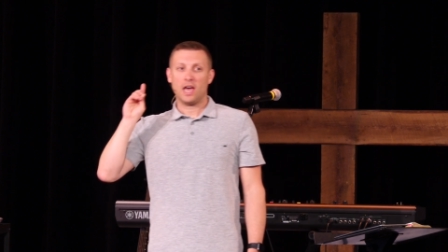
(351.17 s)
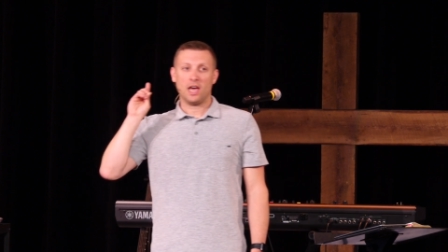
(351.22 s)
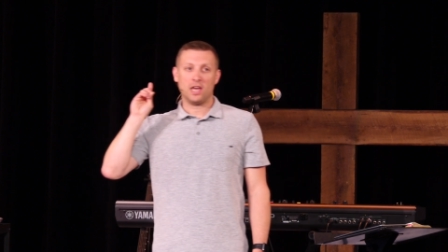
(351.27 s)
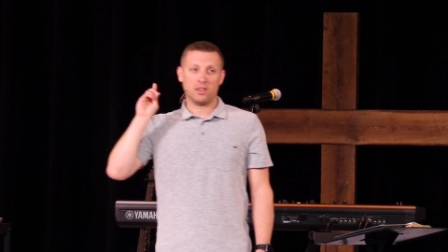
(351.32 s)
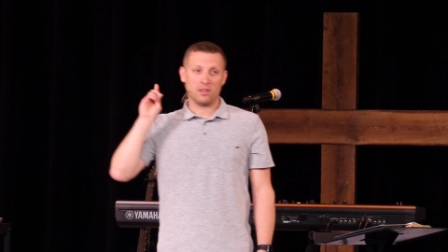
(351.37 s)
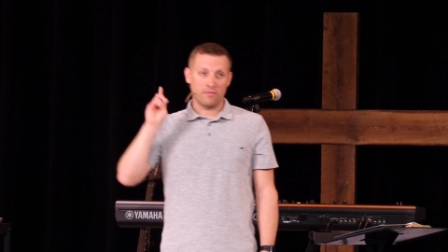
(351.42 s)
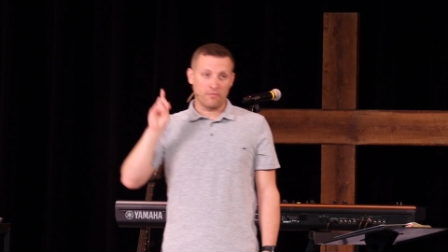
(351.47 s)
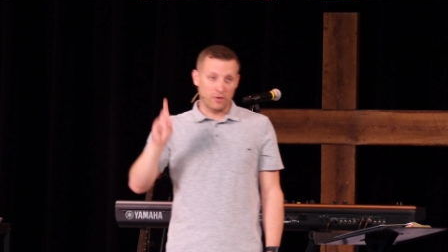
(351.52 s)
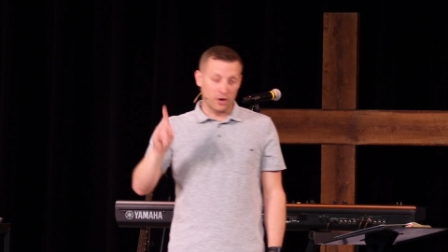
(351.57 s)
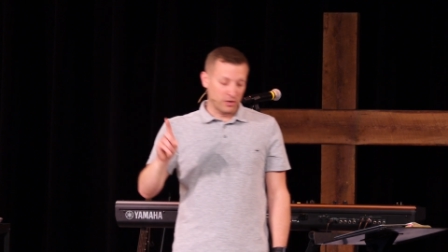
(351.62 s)

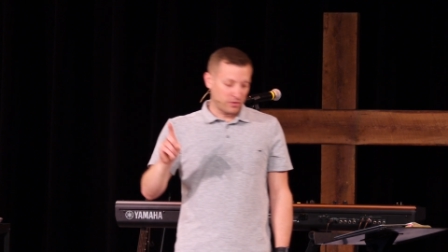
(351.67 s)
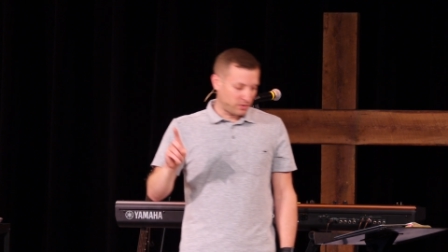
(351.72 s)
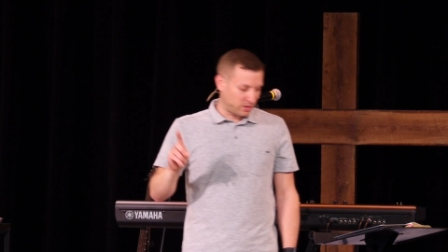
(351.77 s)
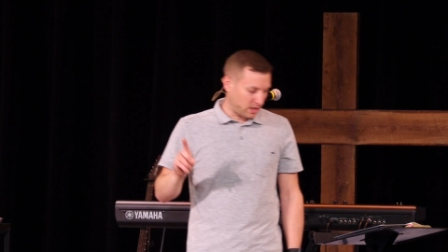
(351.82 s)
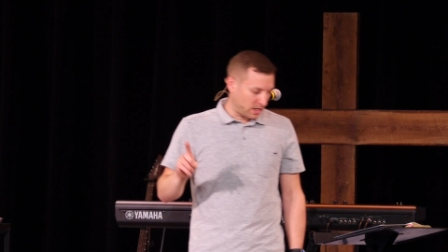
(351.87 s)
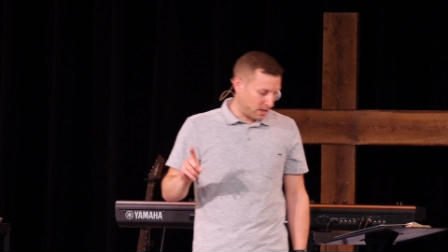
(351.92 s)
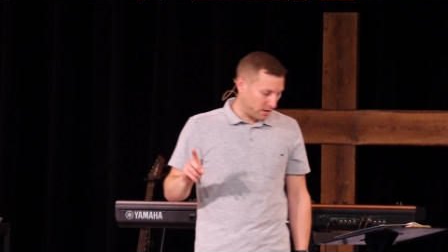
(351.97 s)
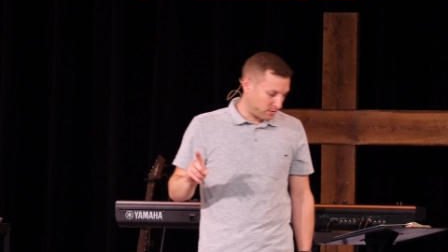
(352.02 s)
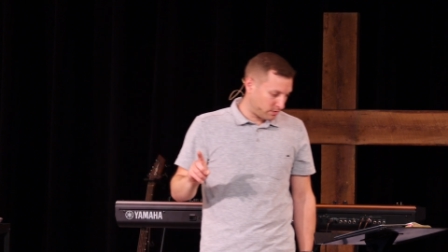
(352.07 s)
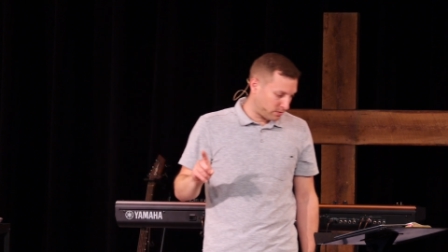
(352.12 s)
And the
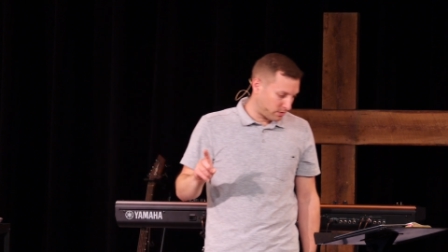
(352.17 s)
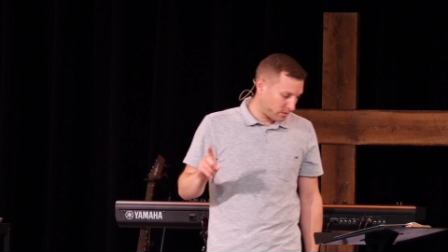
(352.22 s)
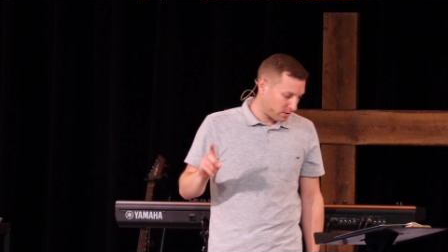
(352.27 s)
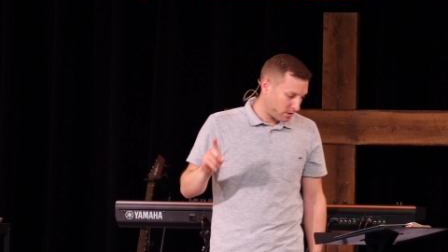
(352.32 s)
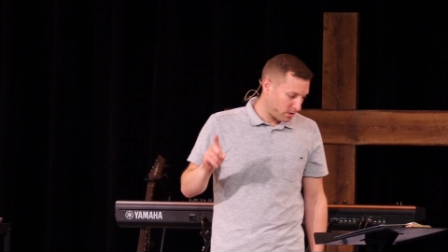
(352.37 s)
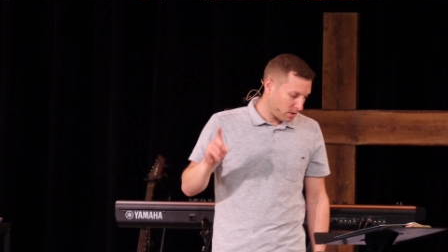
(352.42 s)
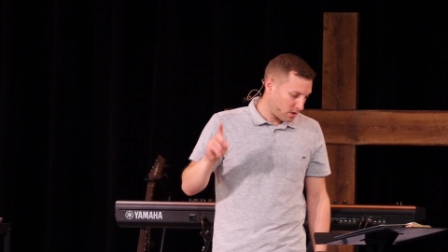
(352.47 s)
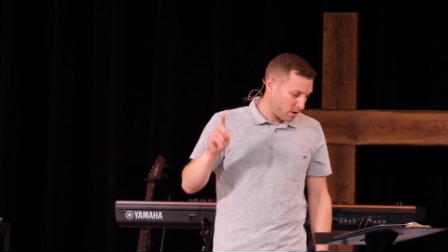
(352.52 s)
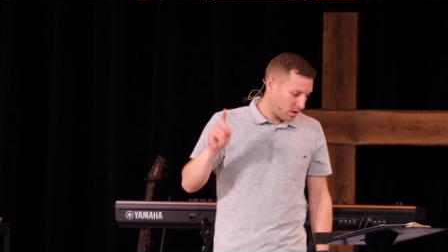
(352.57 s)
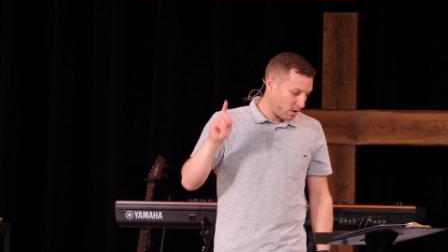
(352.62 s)
first is
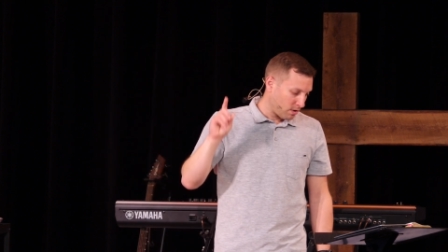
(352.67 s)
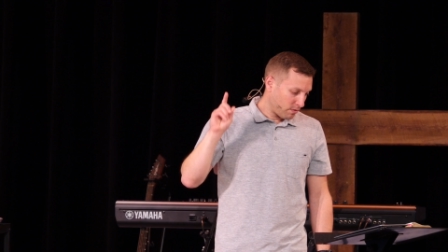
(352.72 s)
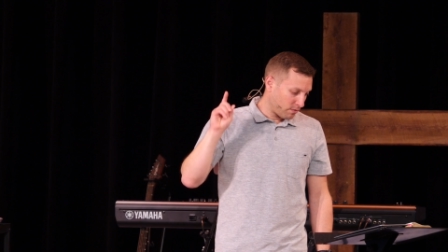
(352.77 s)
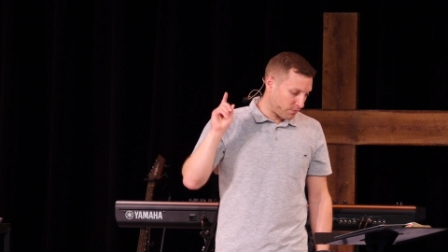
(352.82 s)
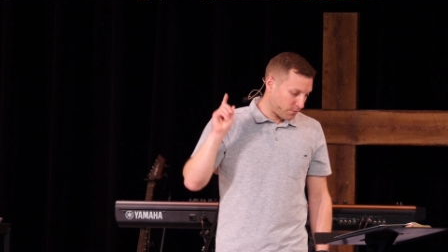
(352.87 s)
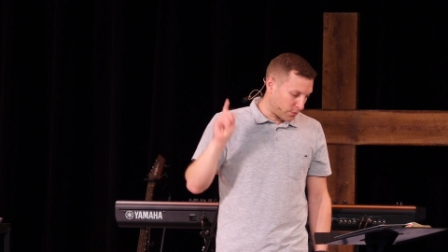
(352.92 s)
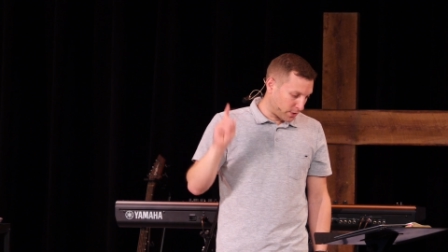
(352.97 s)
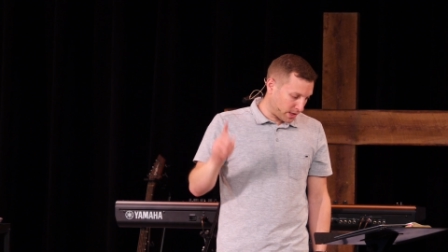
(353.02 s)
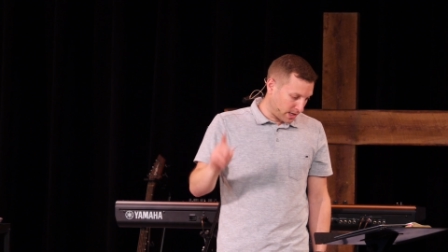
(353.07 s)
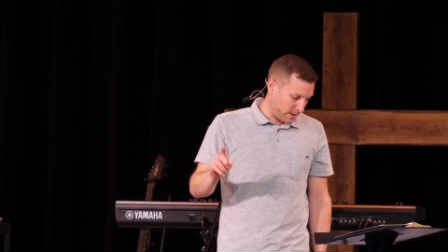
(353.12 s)

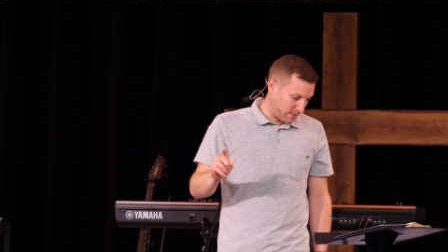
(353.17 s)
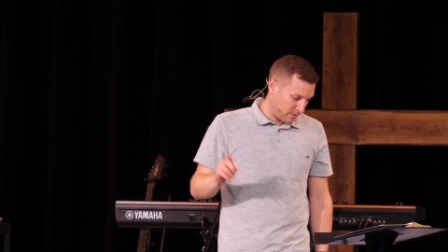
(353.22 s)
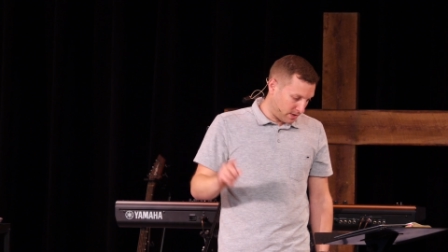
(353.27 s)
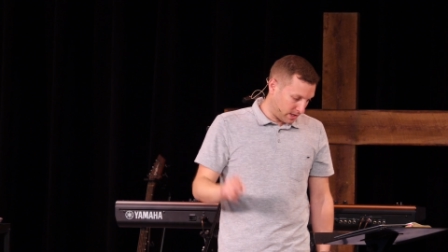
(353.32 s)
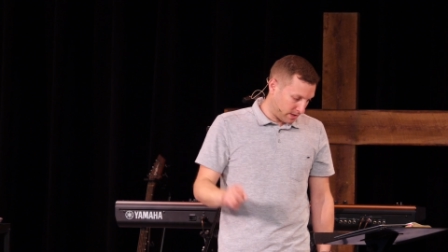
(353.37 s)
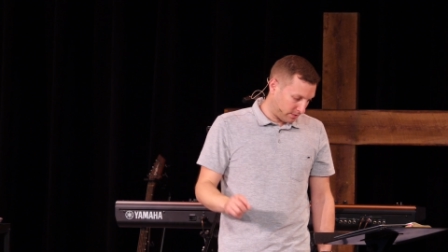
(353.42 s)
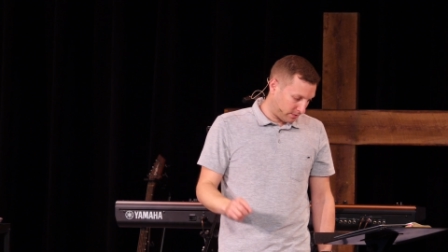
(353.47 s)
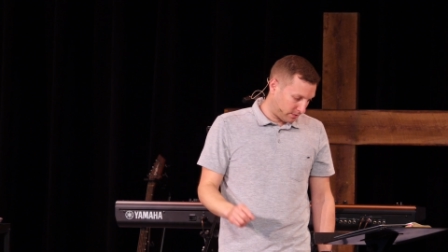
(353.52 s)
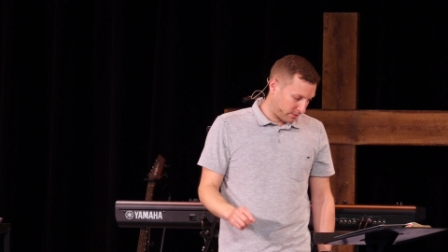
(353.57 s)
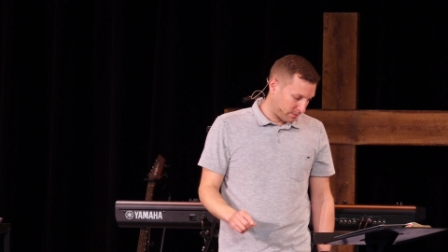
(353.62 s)

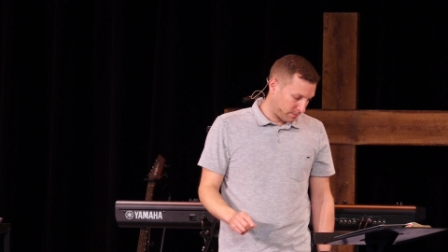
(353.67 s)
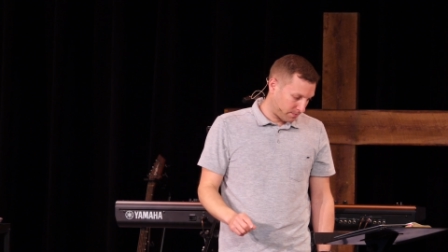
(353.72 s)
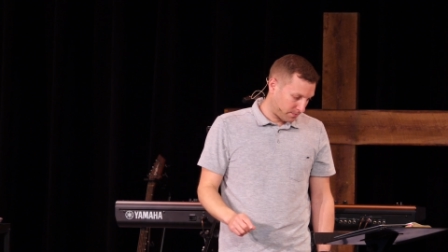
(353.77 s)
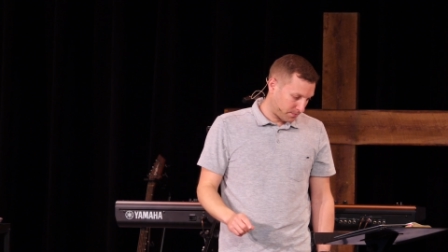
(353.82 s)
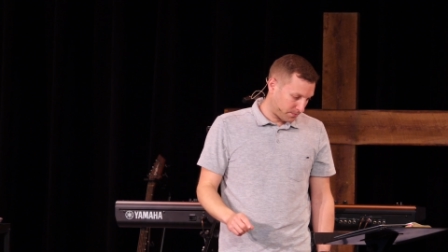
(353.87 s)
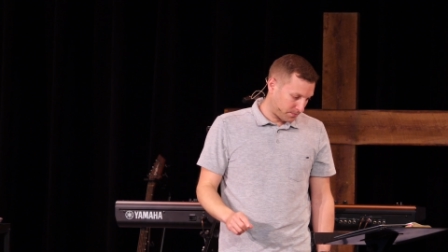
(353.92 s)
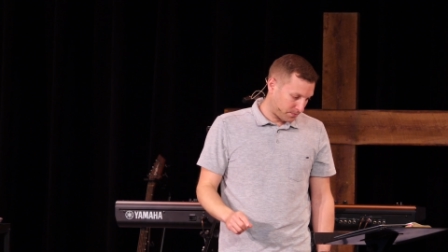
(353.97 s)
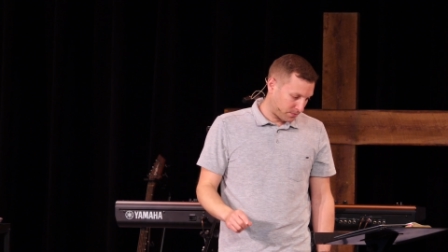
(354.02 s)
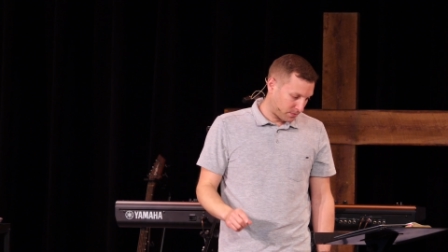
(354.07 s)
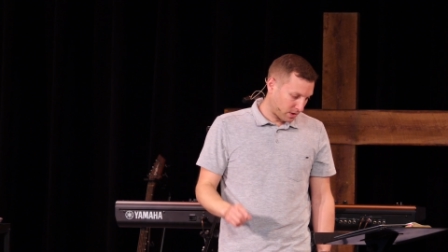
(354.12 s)
forgiveness.
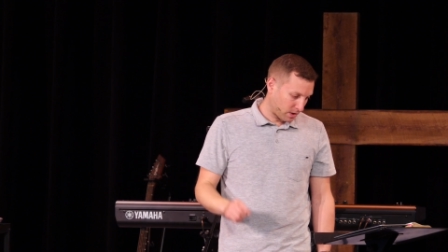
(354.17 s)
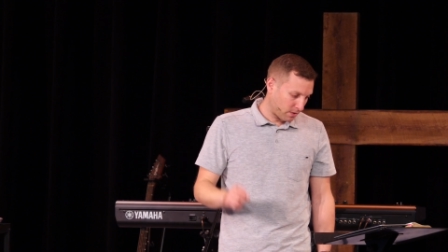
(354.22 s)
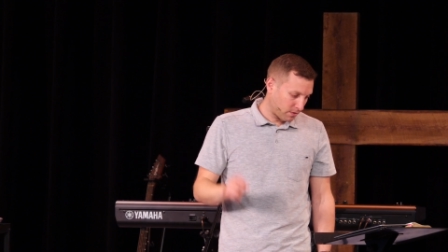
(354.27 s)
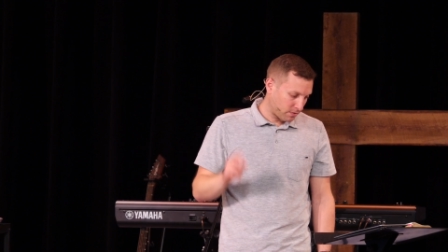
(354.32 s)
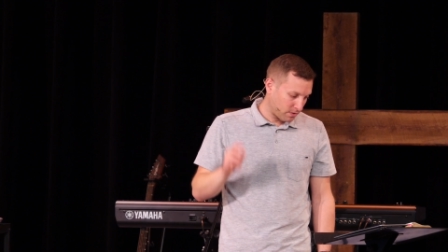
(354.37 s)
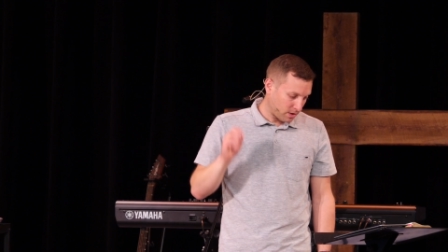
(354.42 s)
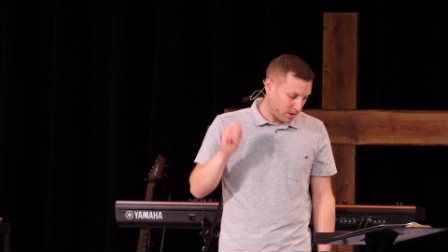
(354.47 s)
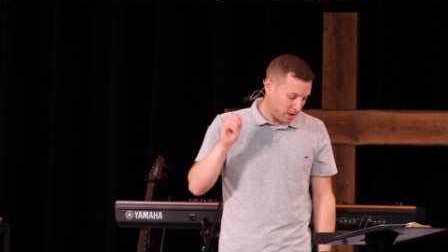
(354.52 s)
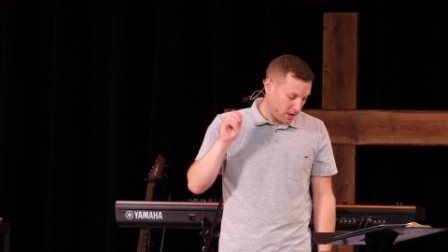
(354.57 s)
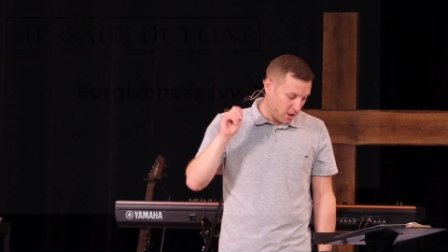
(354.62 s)

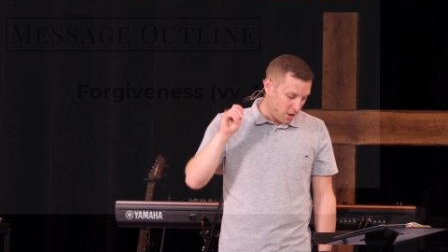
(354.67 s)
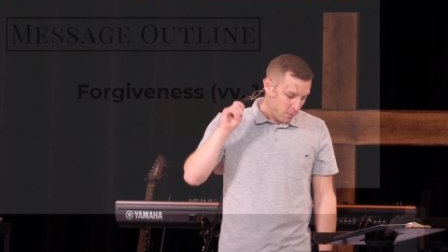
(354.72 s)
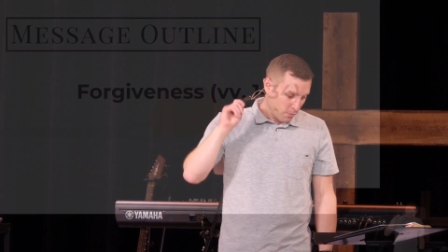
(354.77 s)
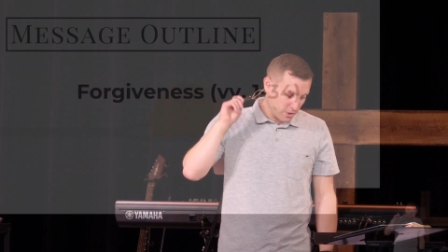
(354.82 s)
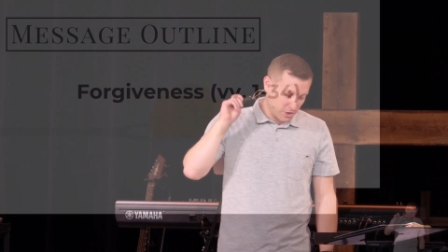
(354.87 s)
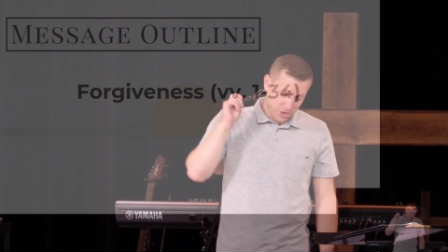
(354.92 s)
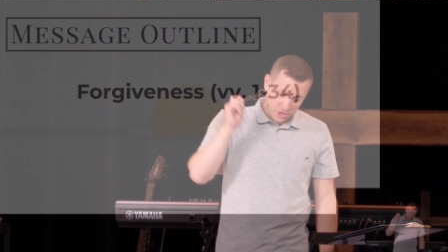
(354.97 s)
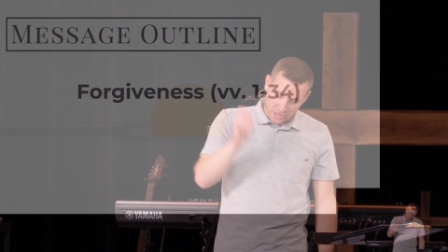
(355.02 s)
When